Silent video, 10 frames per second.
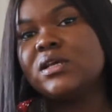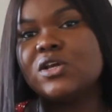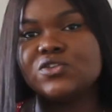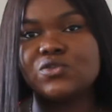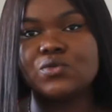
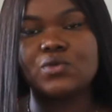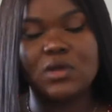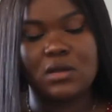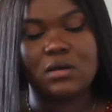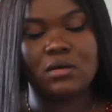So
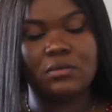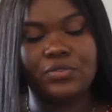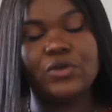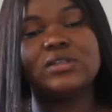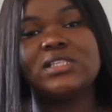
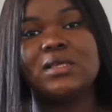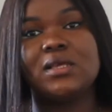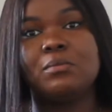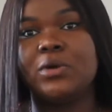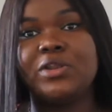Thursday,
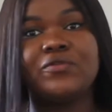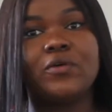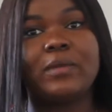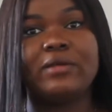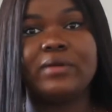money for
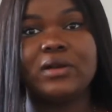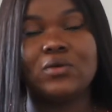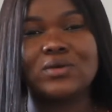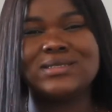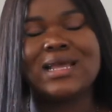my rent goes in.